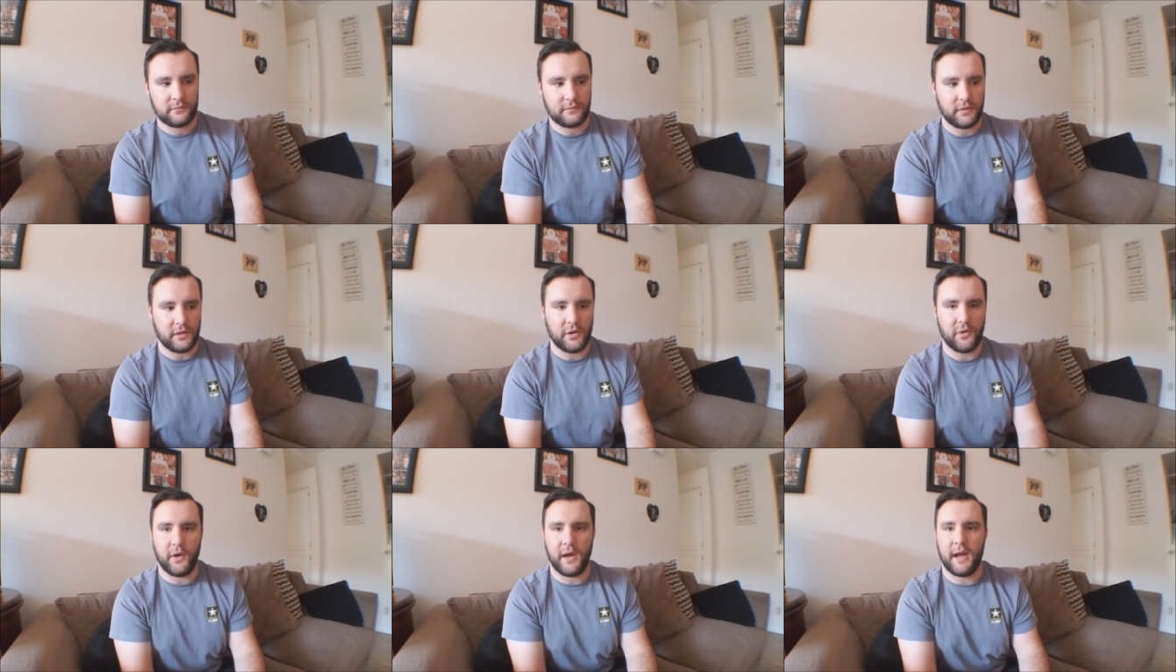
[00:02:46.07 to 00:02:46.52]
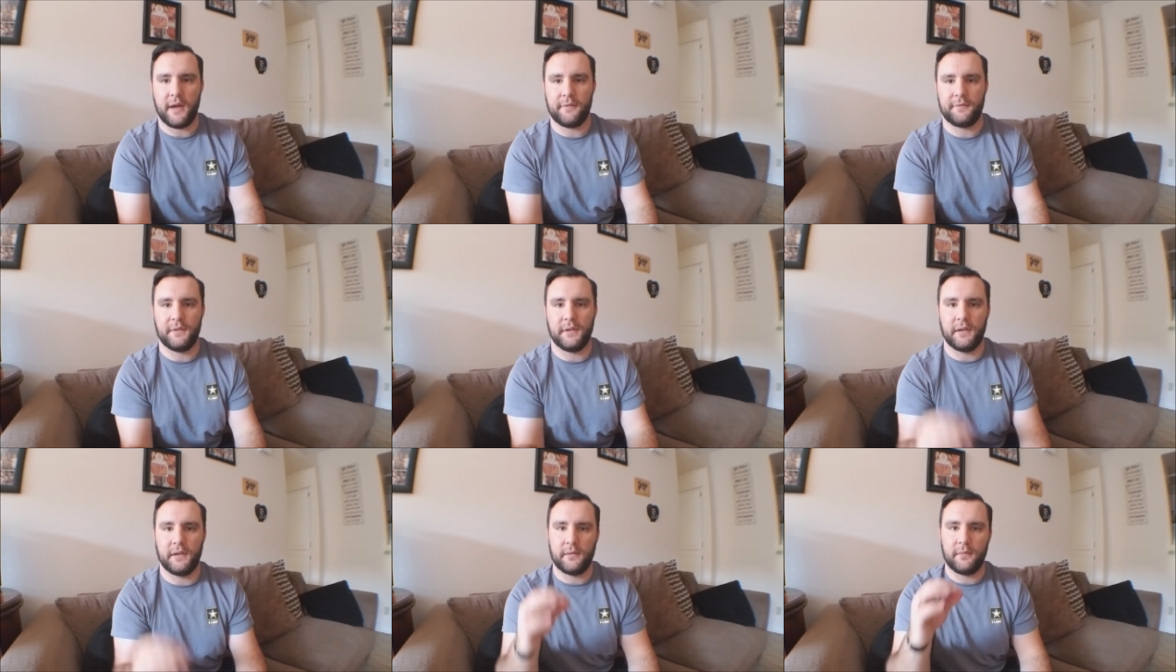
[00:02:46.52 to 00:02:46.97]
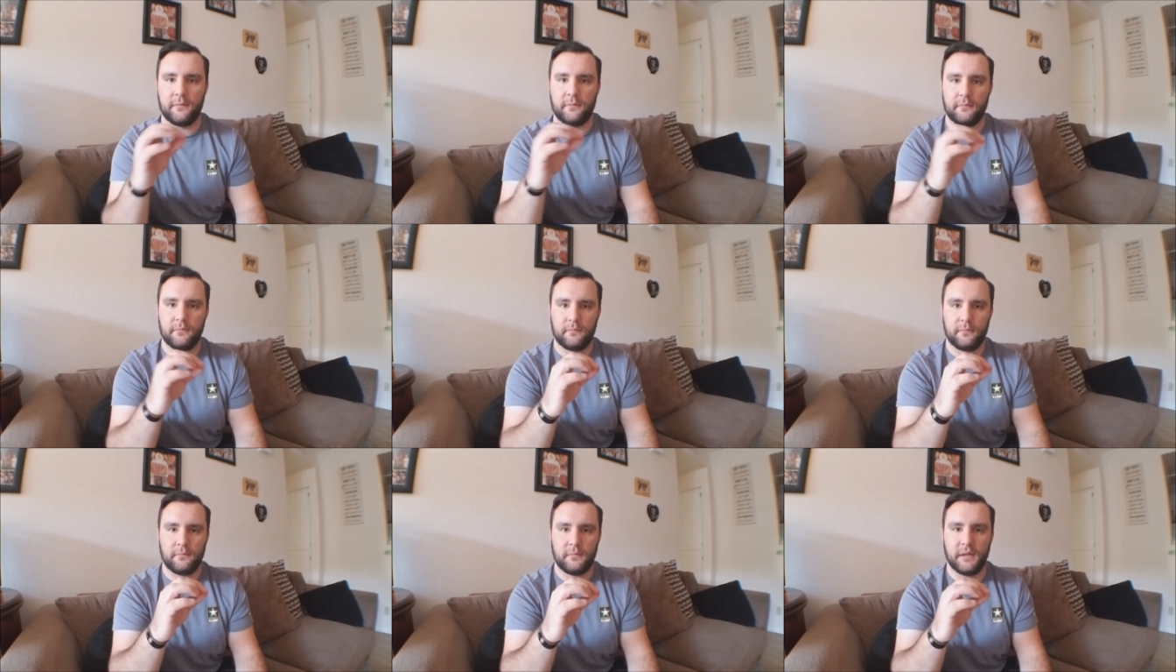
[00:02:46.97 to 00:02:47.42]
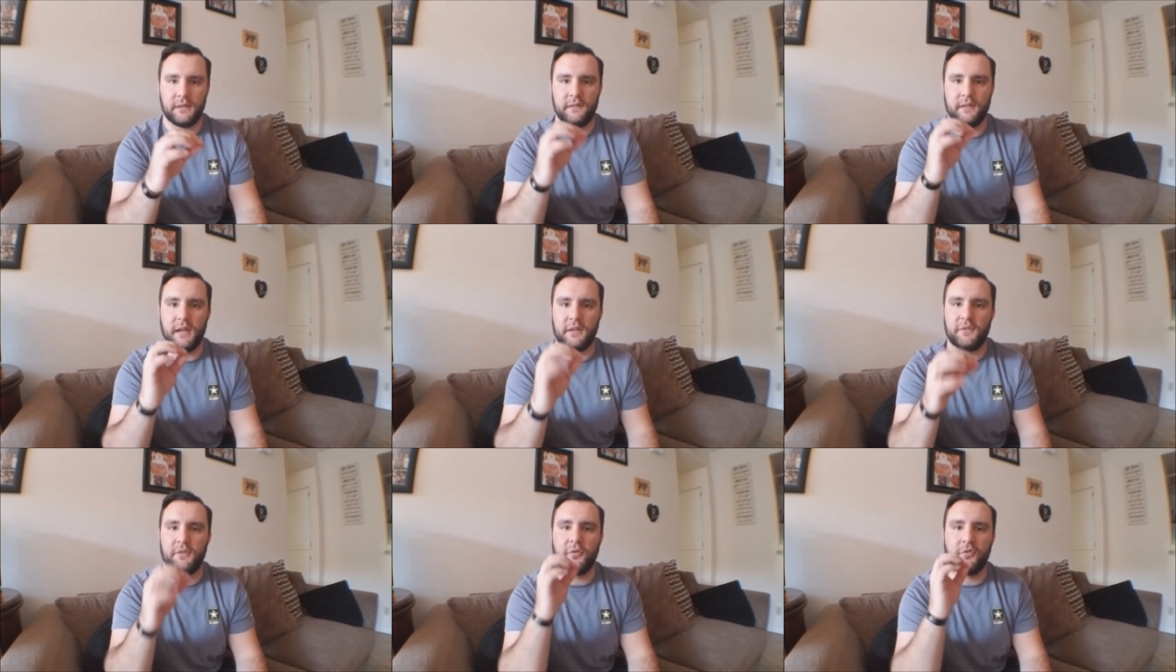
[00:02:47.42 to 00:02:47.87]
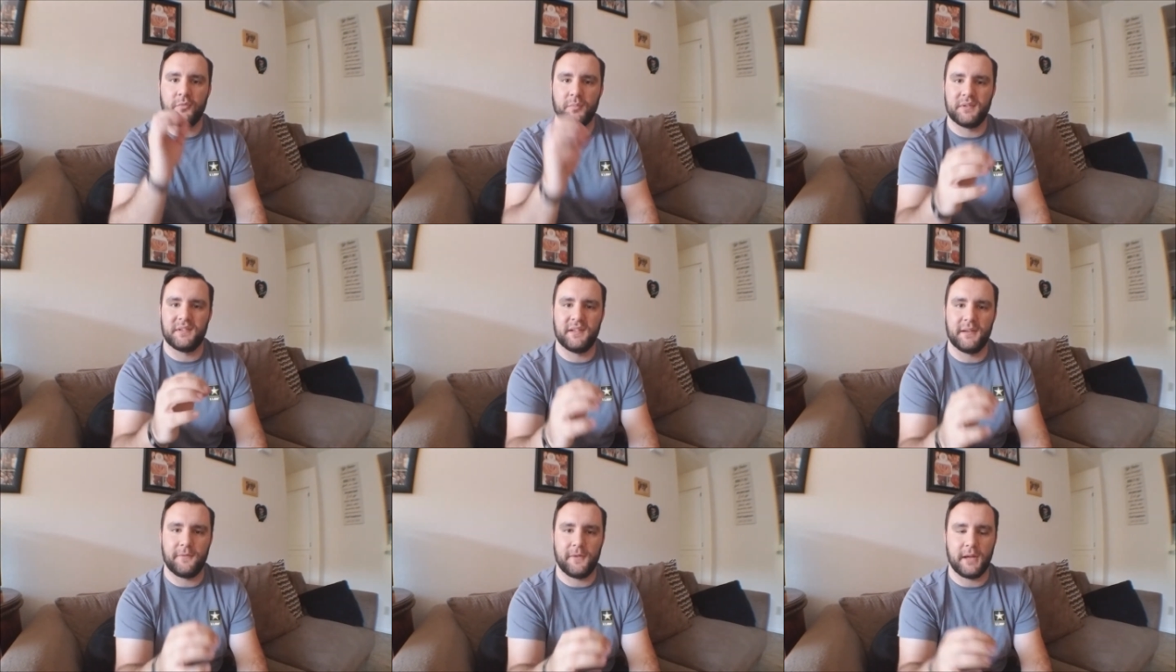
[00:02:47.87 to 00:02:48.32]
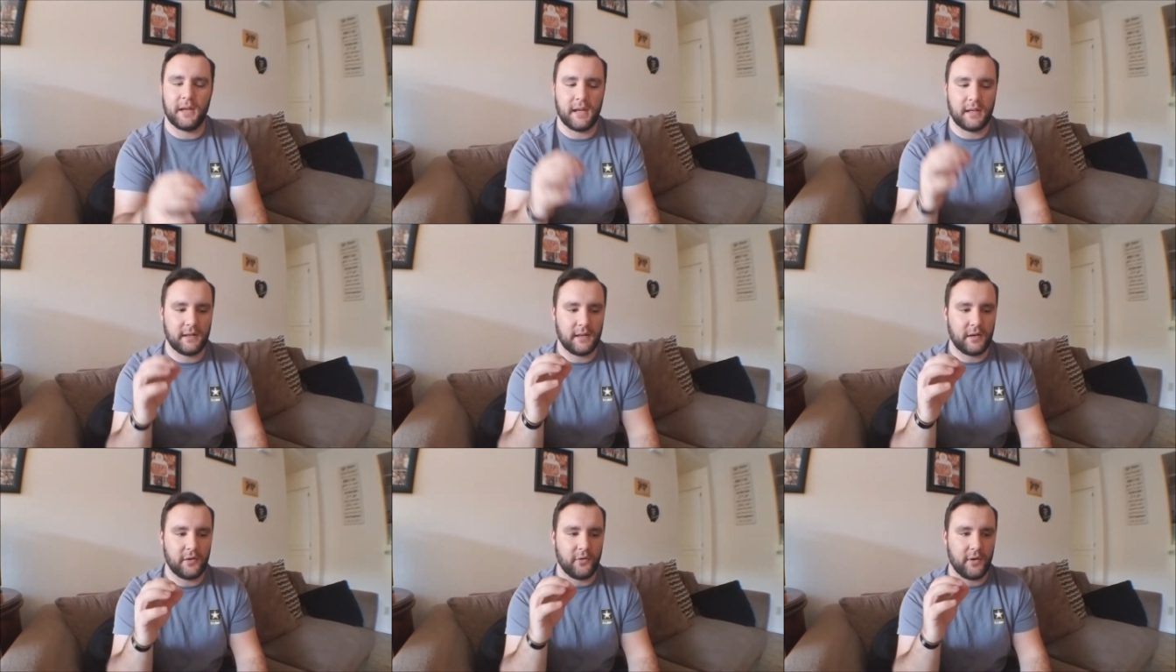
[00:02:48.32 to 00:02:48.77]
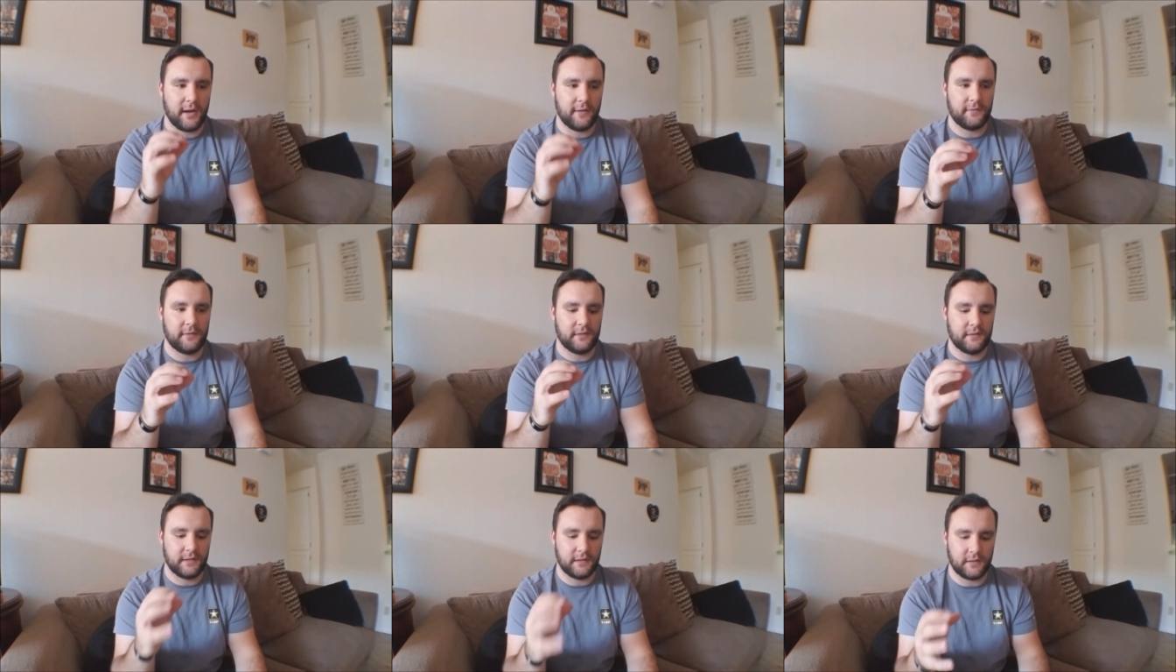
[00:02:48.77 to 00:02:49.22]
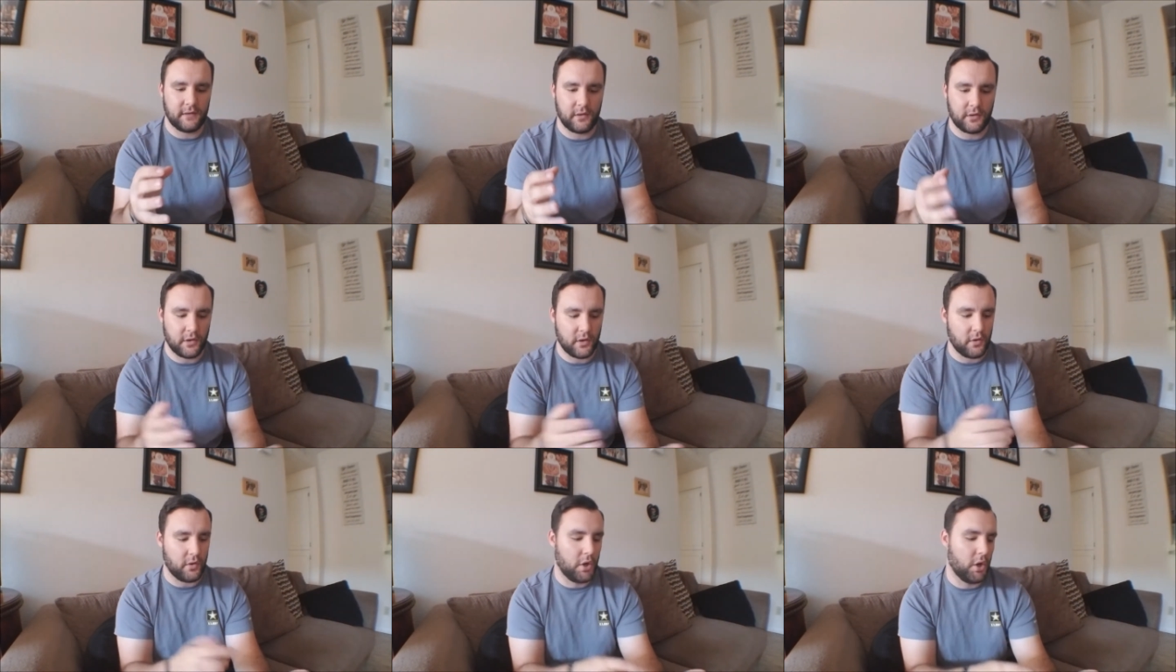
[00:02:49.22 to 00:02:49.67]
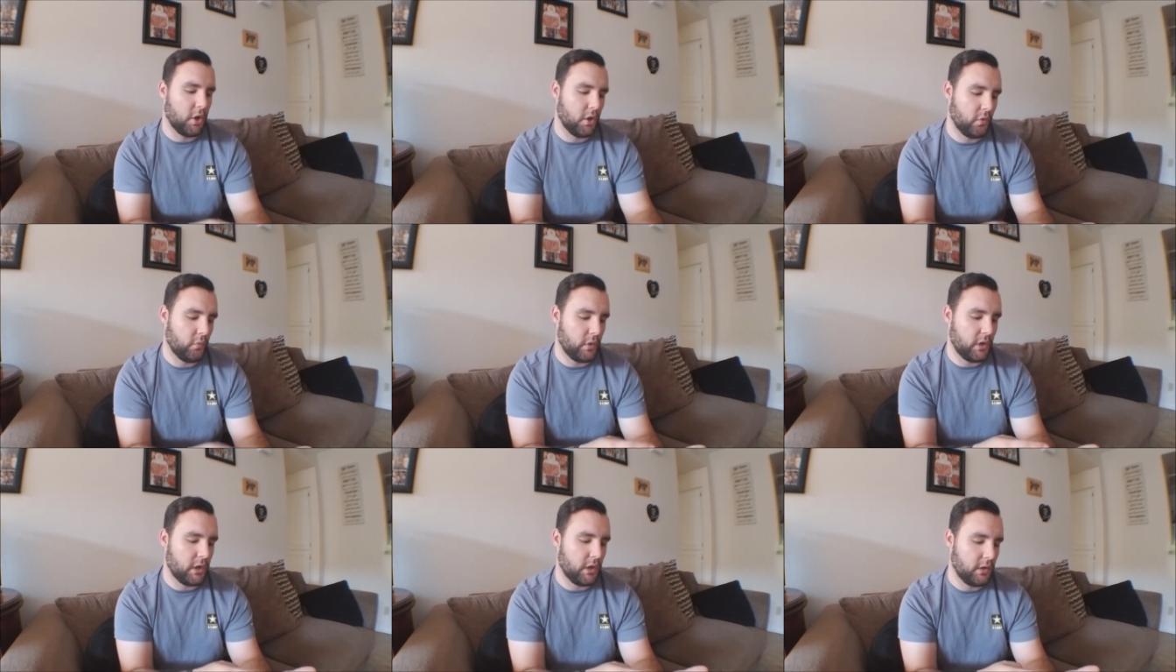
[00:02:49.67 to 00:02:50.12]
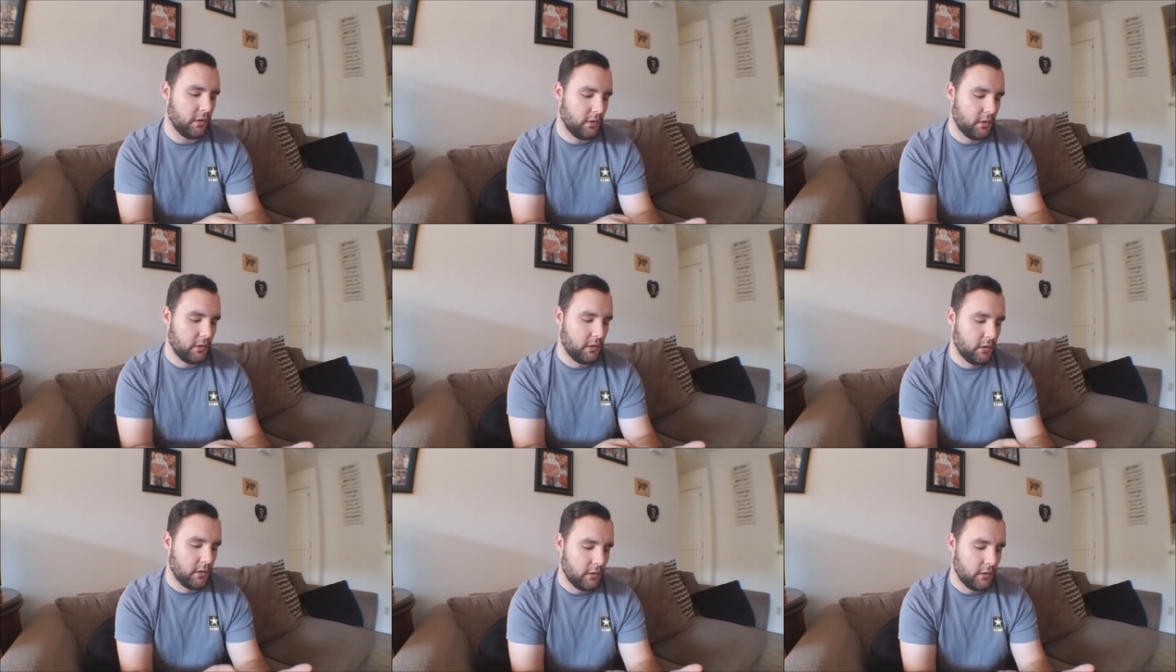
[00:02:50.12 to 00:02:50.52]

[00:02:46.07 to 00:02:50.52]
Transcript: you don't have to, it's not so specific, and they don't have to sit there and go, oh, well,